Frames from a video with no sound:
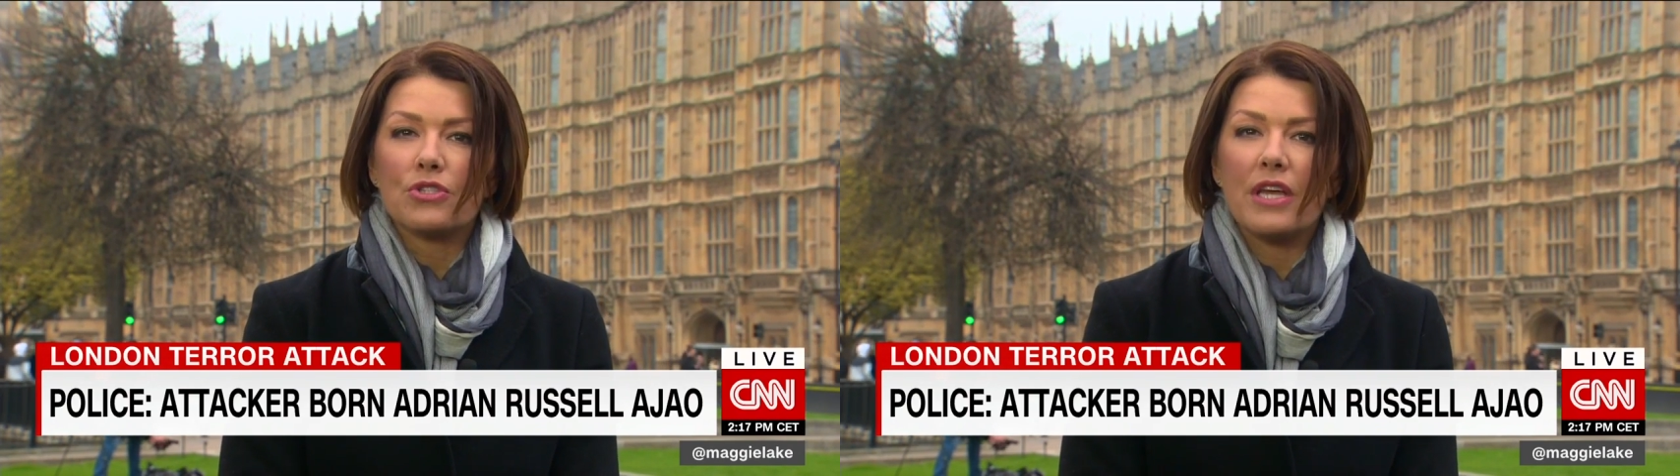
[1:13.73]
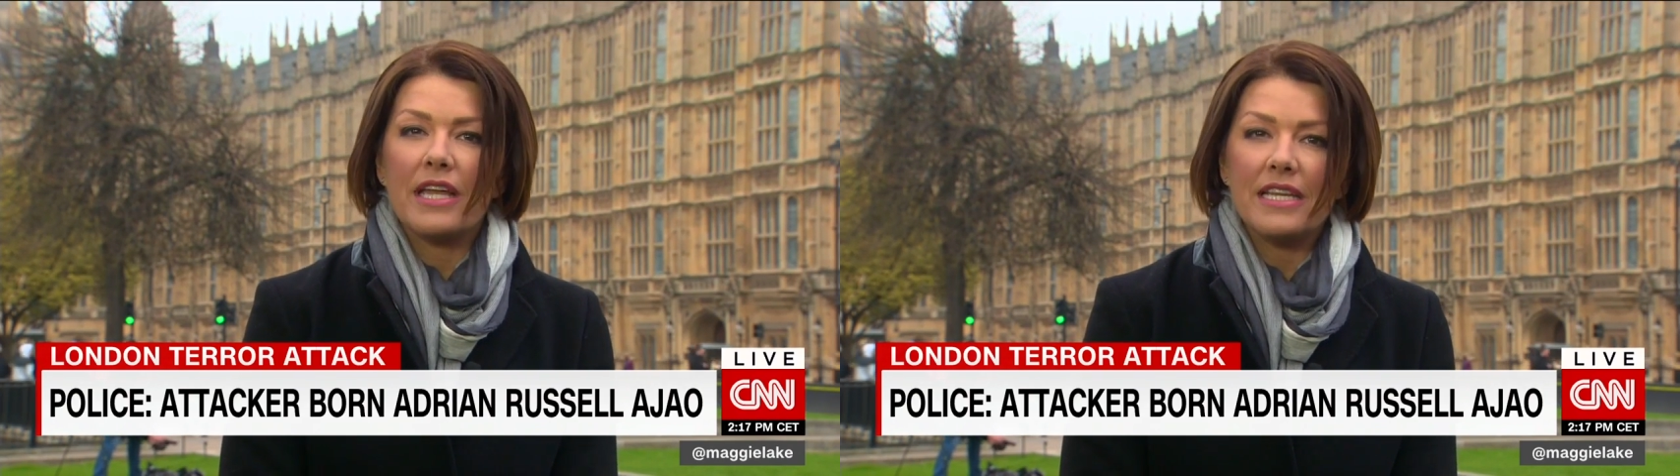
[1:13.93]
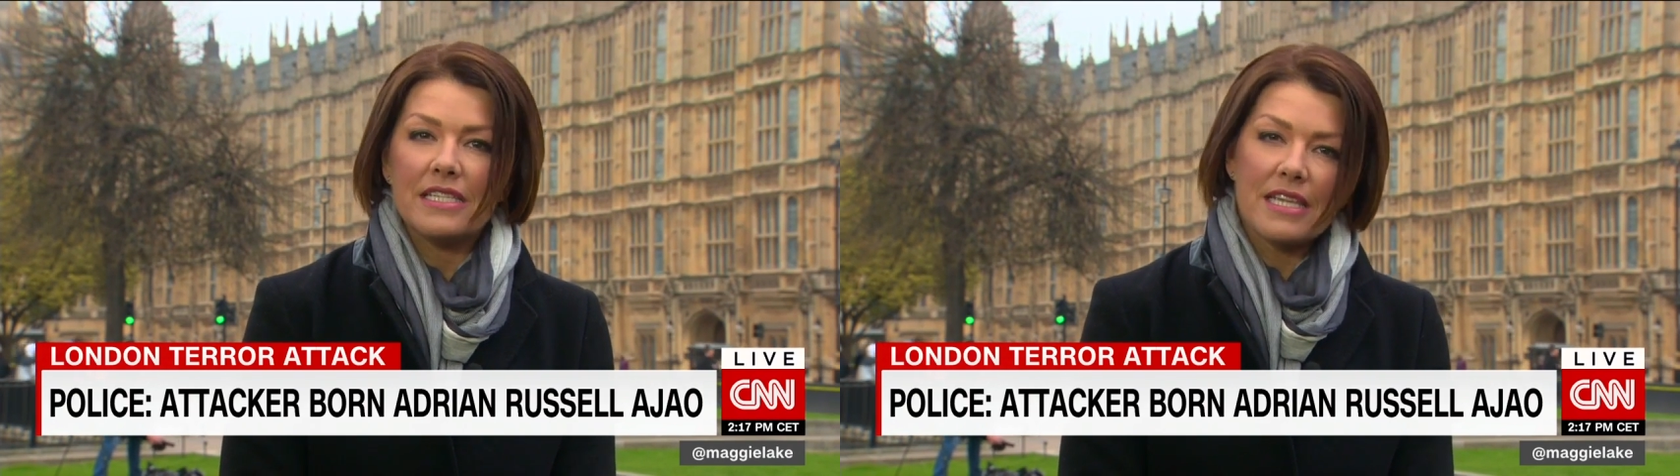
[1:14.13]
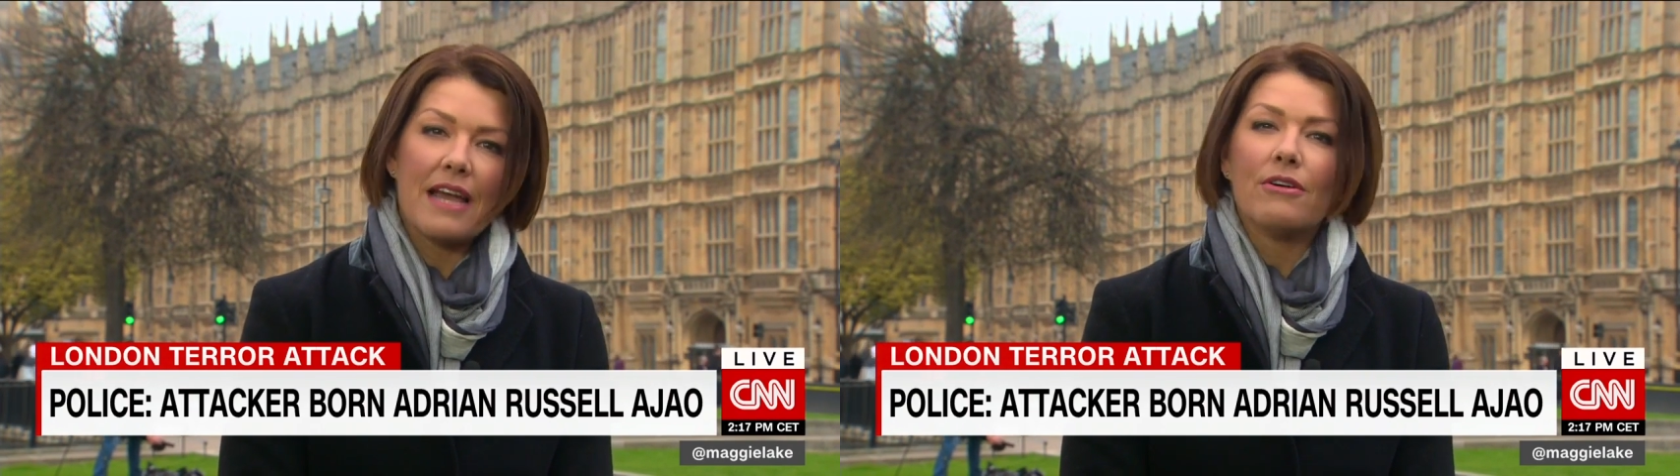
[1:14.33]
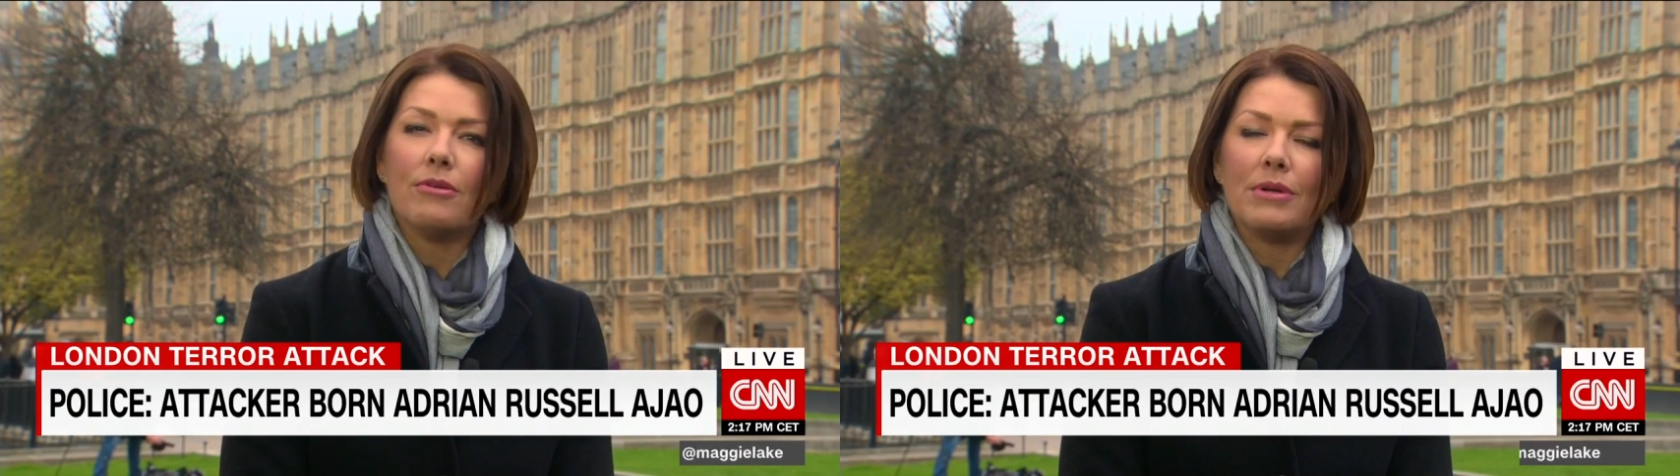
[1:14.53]
to any
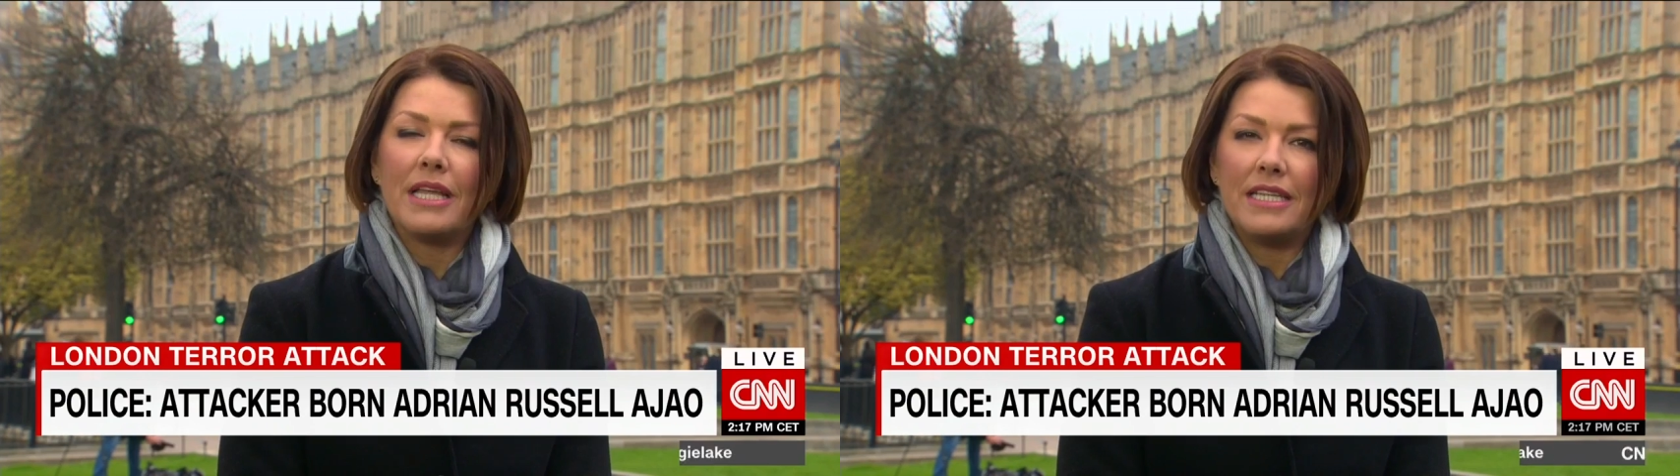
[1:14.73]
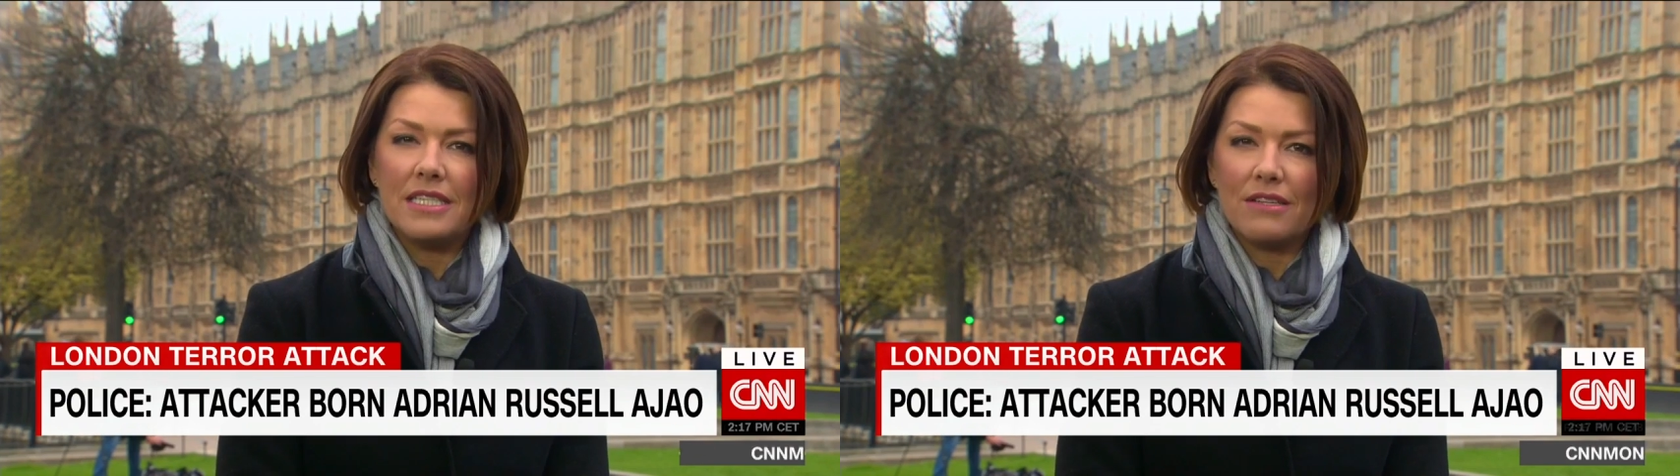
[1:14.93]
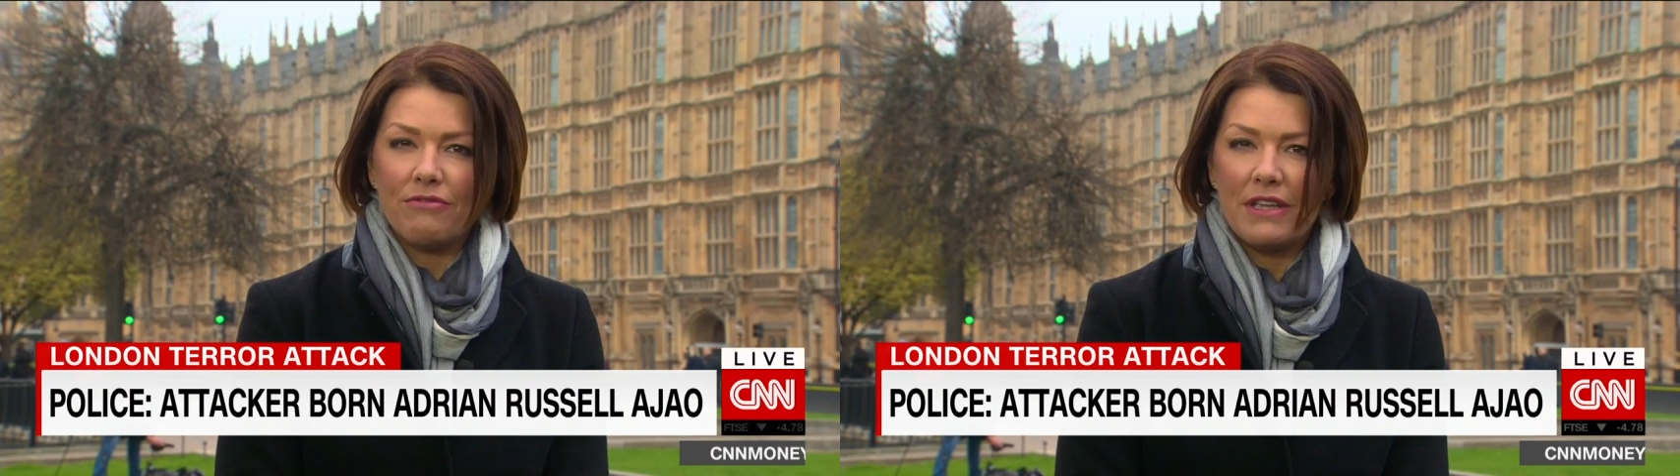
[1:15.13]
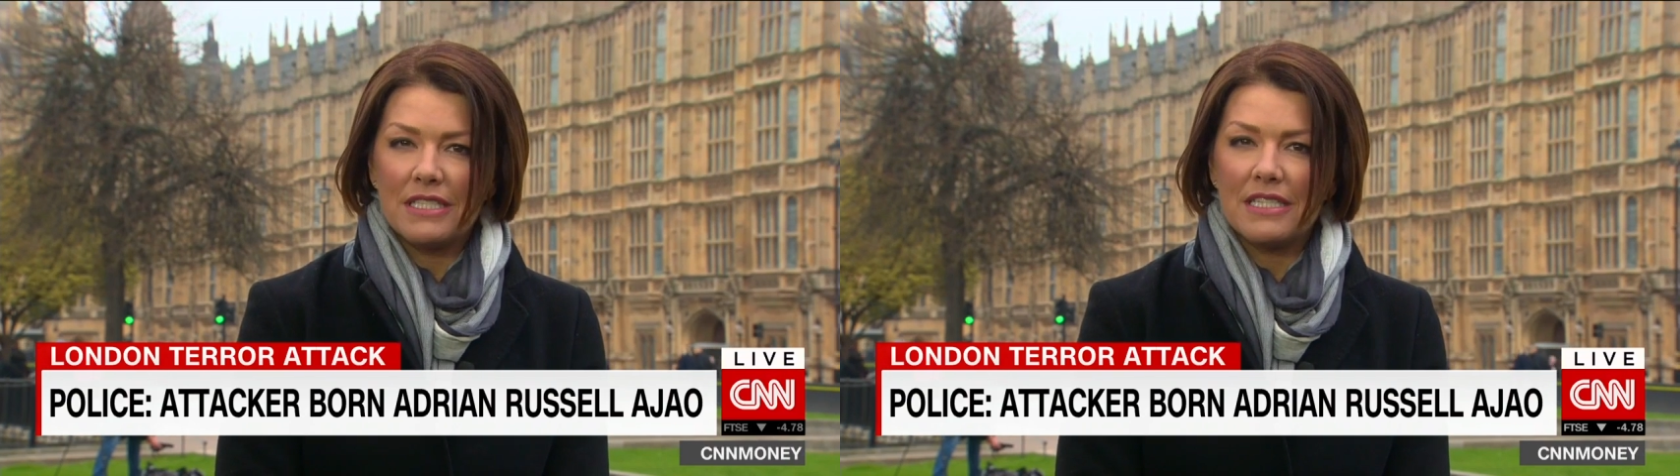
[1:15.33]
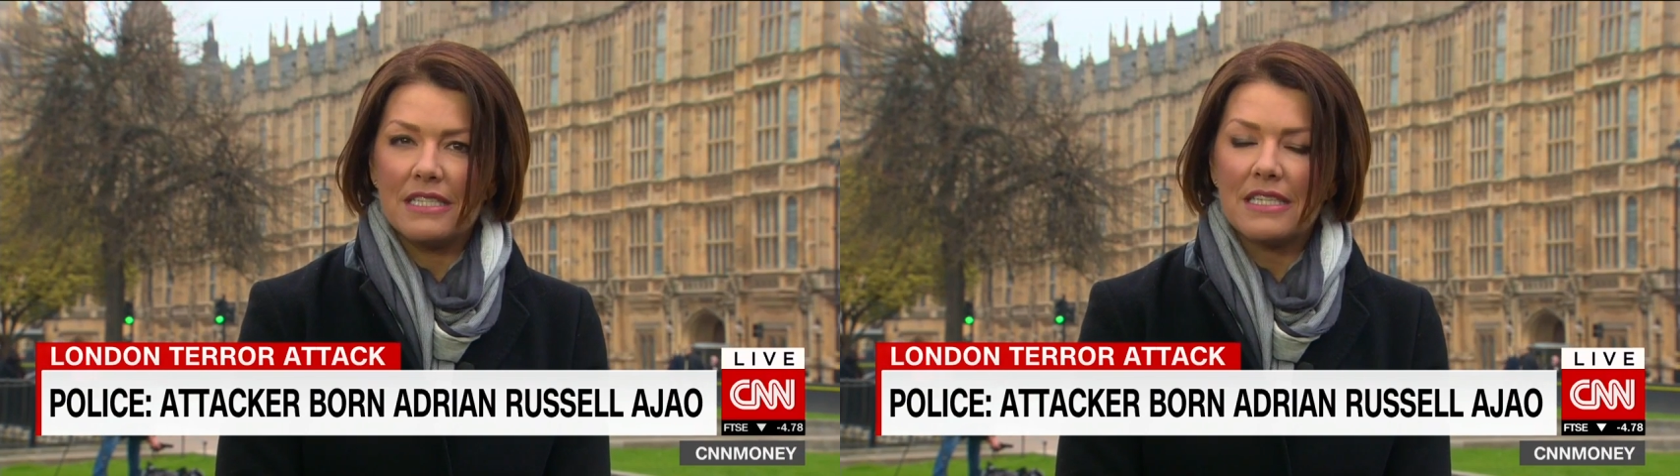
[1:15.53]
terror-related
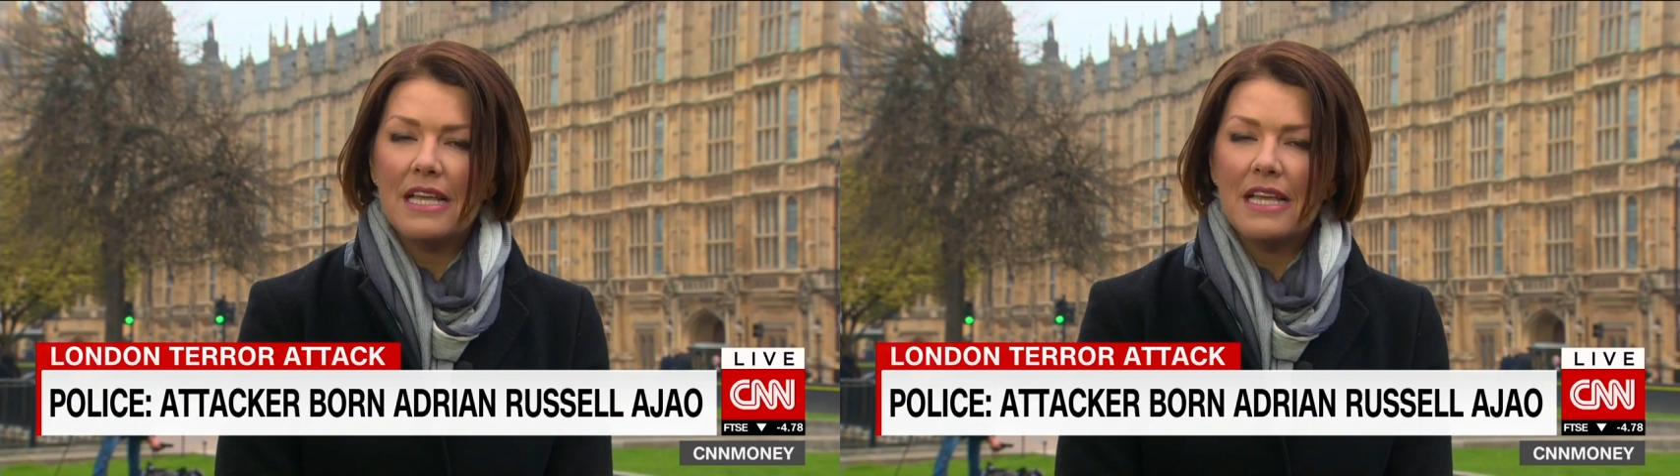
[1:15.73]
offences.